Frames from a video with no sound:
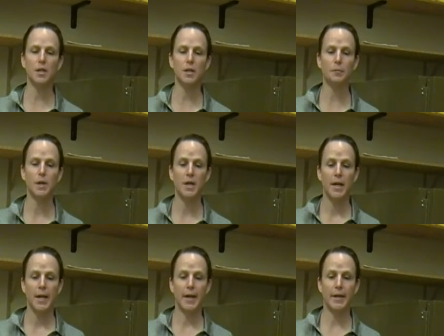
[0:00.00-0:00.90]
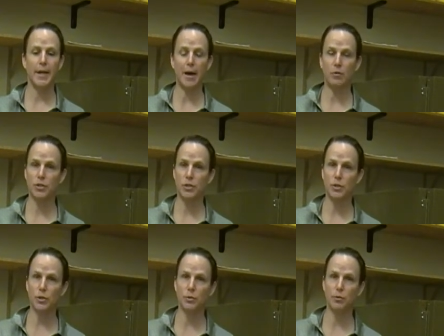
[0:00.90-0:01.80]
and how to
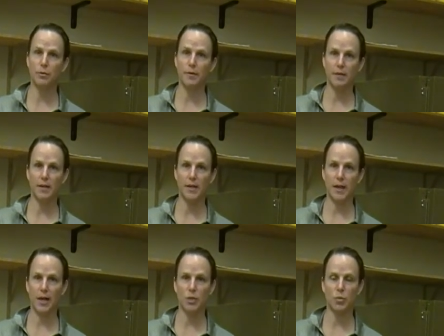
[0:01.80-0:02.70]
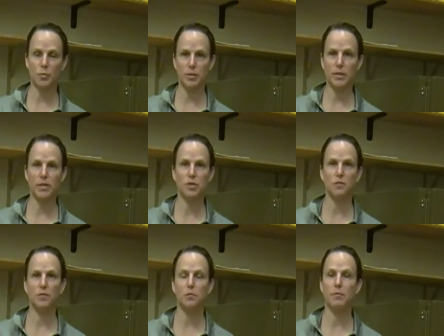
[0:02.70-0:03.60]
do the actual
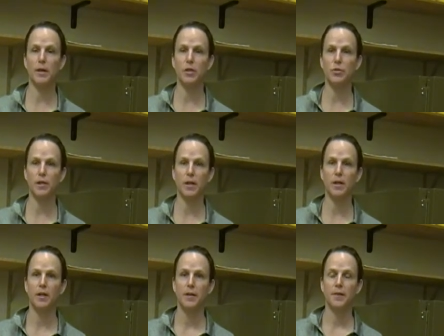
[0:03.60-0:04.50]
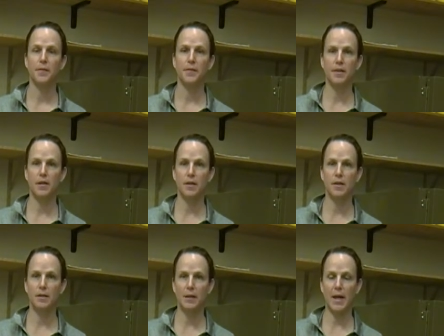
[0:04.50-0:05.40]
procedure for measuring
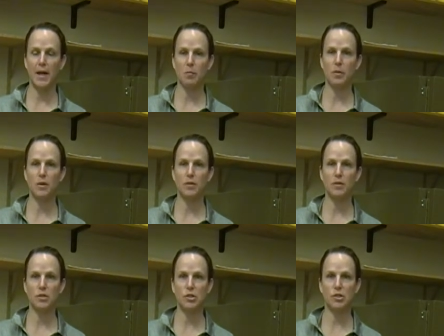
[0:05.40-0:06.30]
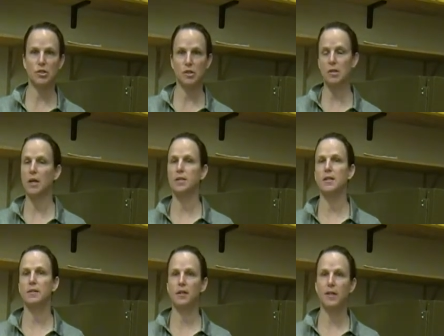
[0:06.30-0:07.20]
the lab,
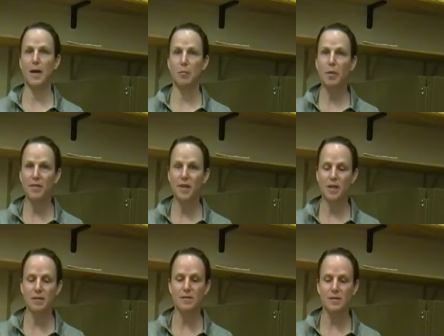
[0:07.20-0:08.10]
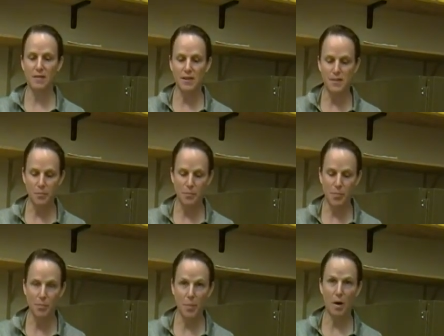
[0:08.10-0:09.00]
conducting the lab, that is this
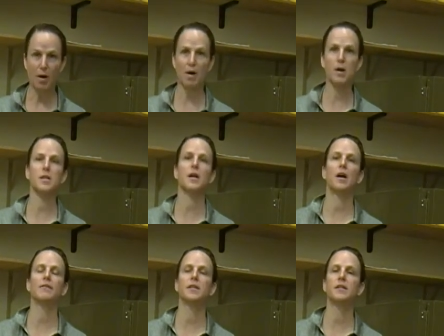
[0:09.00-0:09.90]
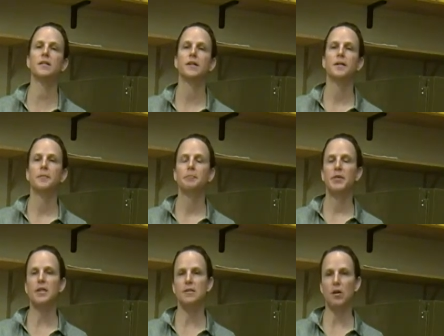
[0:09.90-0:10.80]
part of it,
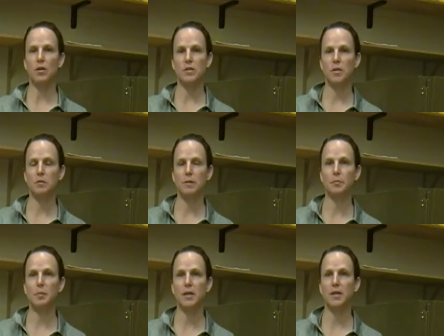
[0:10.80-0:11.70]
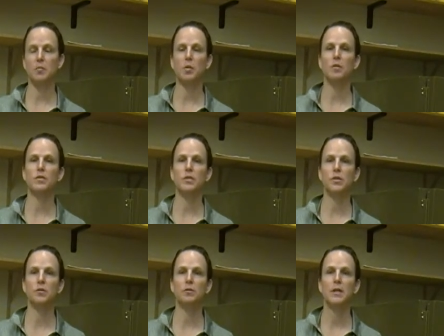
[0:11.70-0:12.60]
is also applicable
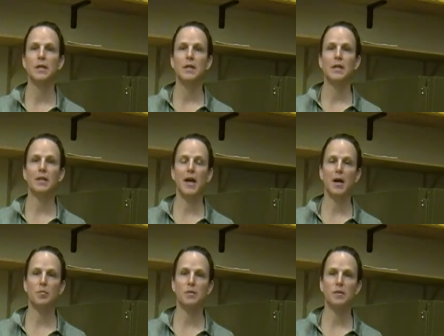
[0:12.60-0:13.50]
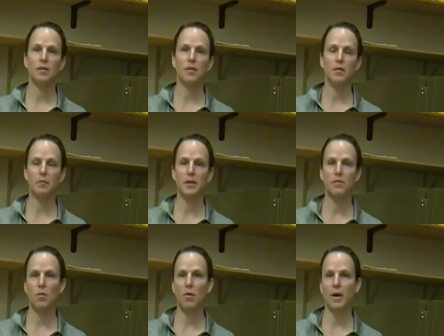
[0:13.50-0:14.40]
to labs 3,
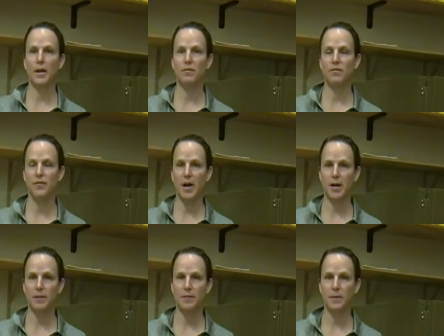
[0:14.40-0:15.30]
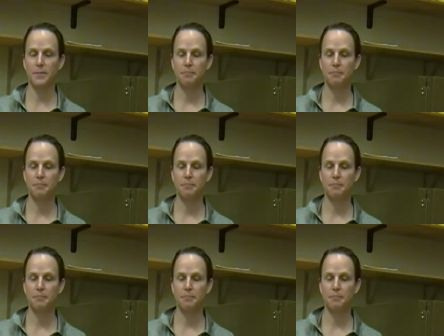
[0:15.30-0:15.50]
4, and 5.